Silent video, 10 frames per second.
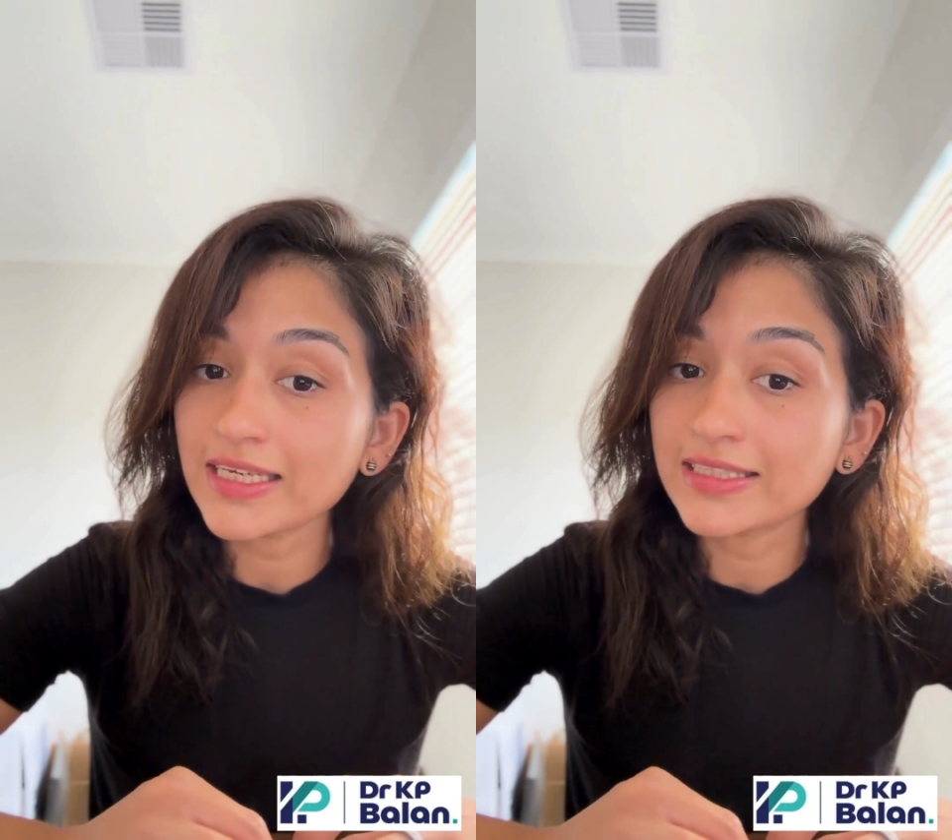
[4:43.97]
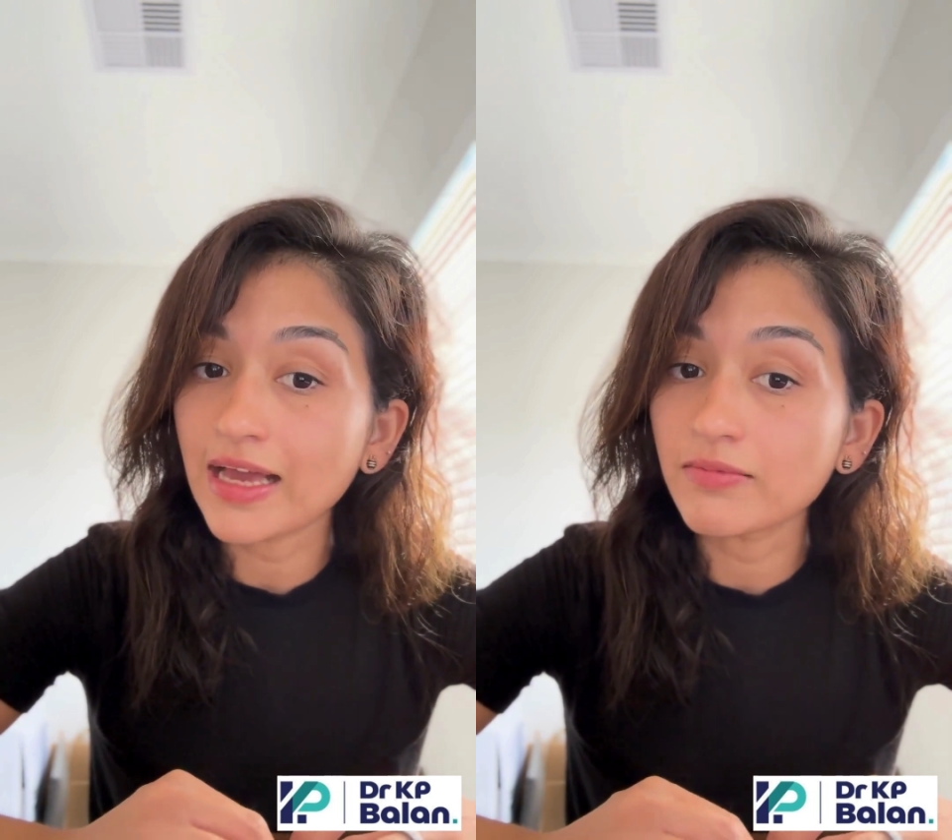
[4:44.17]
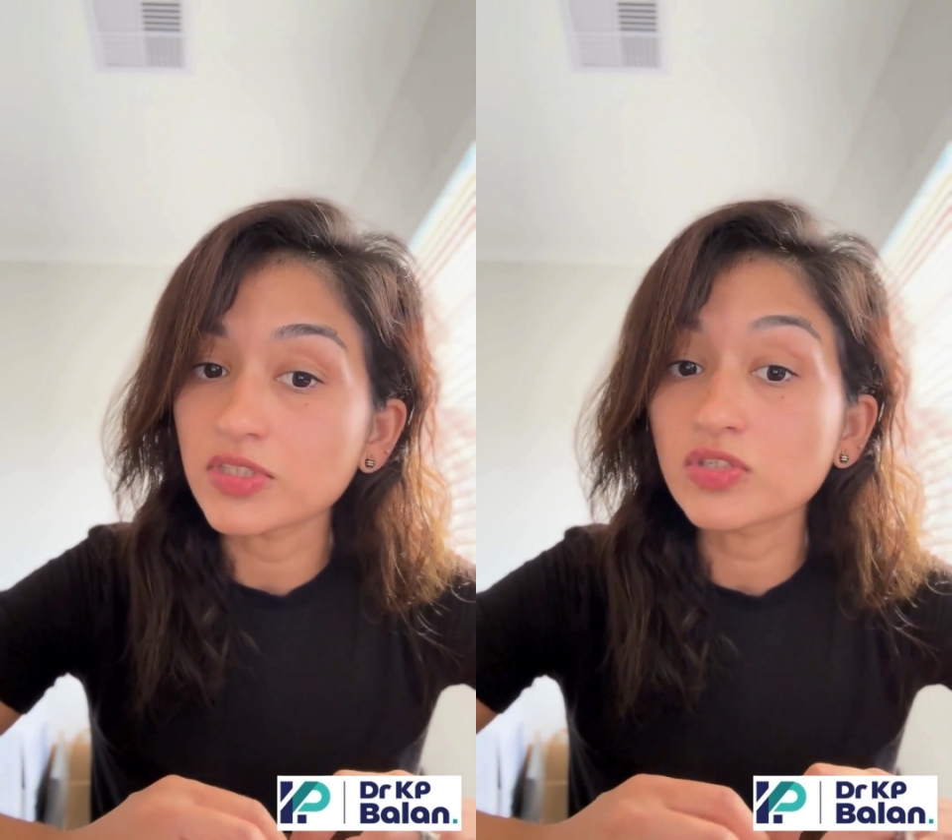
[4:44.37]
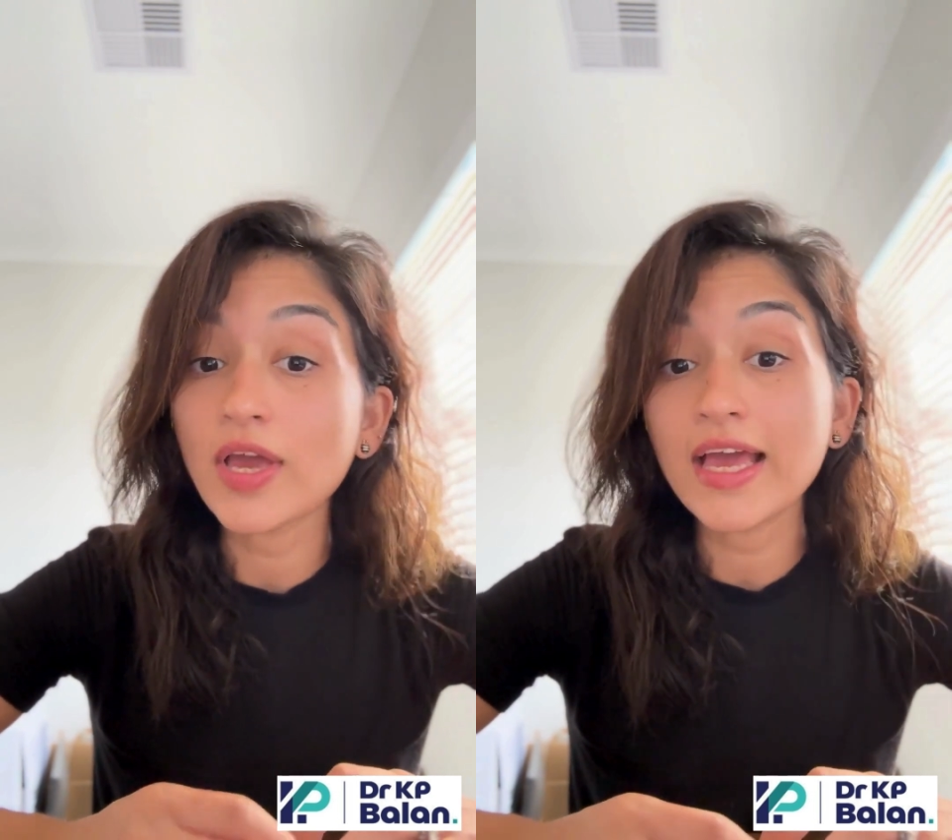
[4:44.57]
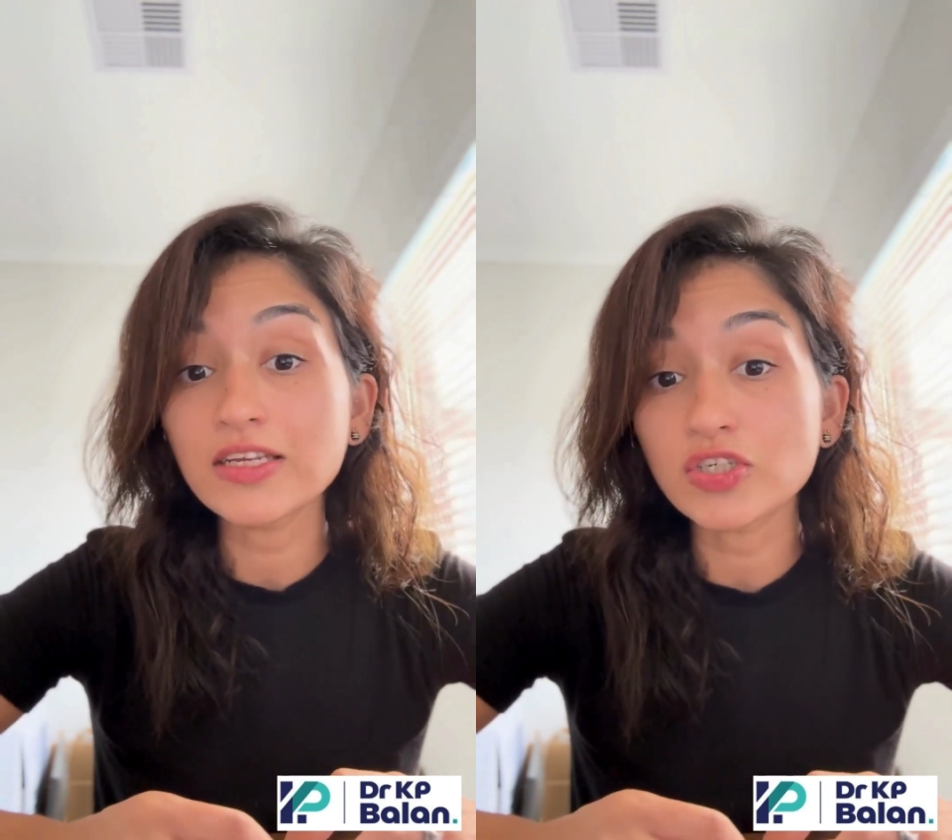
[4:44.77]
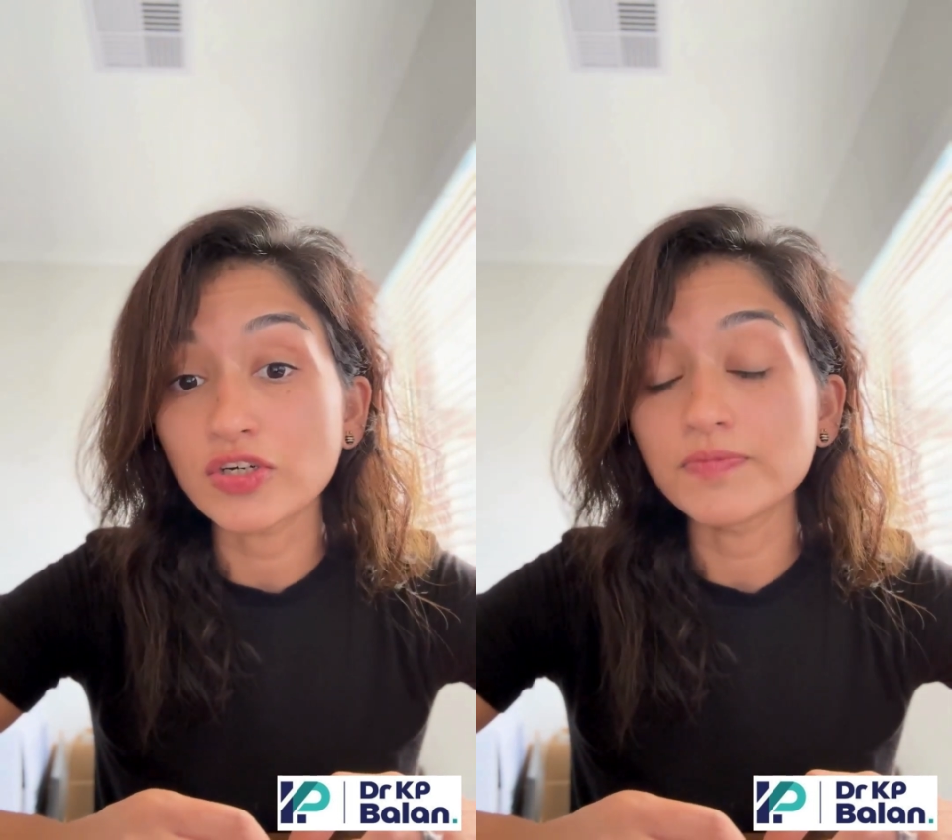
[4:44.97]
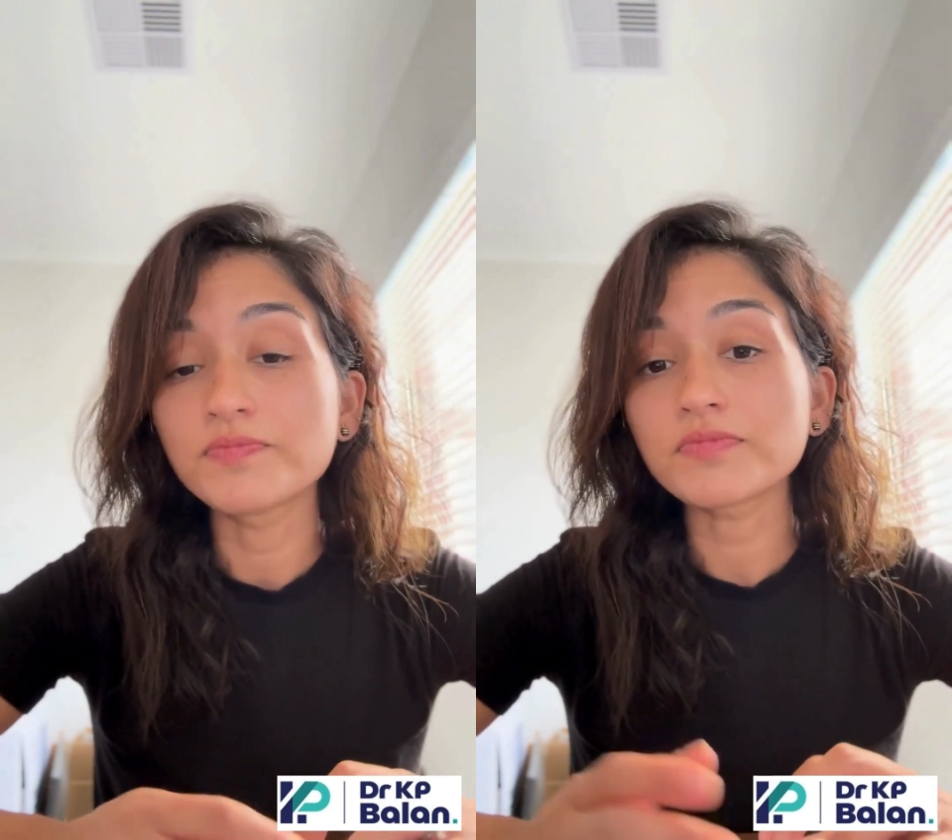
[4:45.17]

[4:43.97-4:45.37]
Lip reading: exams to enter